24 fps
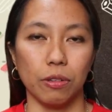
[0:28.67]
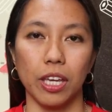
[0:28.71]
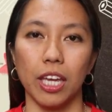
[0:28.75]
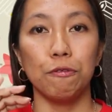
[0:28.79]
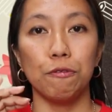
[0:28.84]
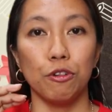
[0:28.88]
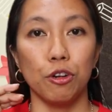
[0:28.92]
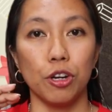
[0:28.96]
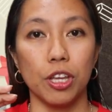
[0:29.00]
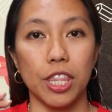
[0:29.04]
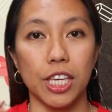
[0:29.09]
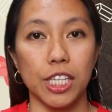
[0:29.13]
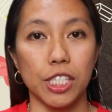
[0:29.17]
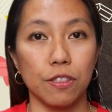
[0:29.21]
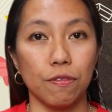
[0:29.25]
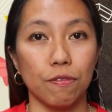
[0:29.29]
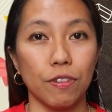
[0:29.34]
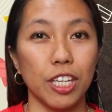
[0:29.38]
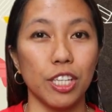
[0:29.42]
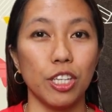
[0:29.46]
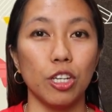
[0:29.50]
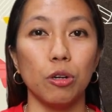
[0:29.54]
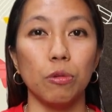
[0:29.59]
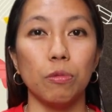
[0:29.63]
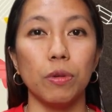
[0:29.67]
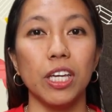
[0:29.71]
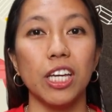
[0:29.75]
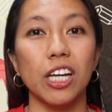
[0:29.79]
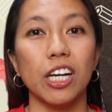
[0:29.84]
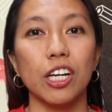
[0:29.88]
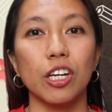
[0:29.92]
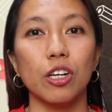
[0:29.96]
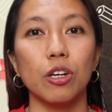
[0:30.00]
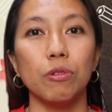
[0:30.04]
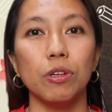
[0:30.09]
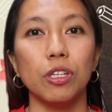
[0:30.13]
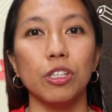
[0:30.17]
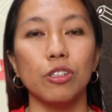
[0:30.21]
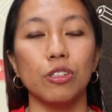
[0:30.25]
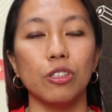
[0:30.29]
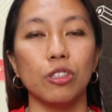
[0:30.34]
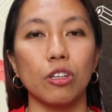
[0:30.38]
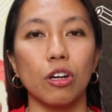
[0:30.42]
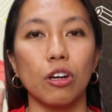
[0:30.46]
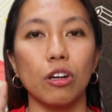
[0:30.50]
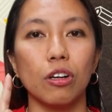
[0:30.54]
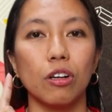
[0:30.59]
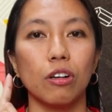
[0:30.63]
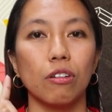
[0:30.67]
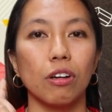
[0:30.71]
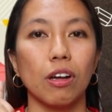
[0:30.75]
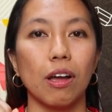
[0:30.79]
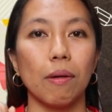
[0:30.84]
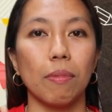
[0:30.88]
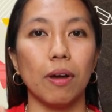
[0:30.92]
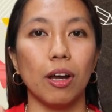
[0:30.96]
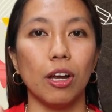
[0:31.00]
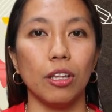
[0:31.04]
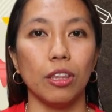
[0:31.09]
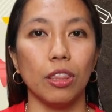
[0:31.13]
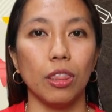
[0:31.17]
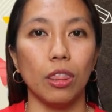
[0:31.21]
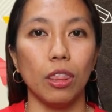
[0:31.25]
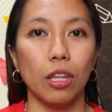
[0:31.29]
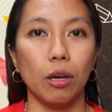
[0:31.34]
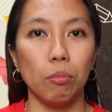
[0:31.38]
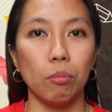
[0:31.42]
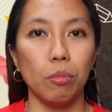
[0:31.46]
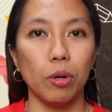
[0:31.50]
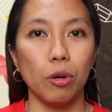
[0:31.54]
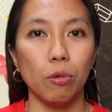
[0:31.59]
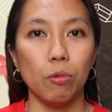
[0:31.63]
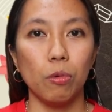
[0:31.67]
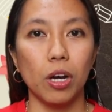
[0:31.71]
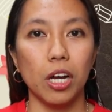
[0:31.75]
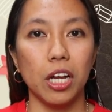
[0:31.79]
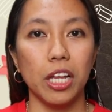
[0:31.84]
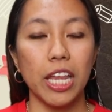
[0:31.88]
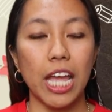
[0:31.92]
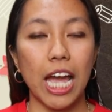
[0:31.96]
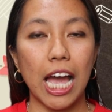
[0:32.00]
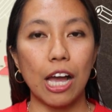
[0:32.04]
But for this video, we are going to talk about number one,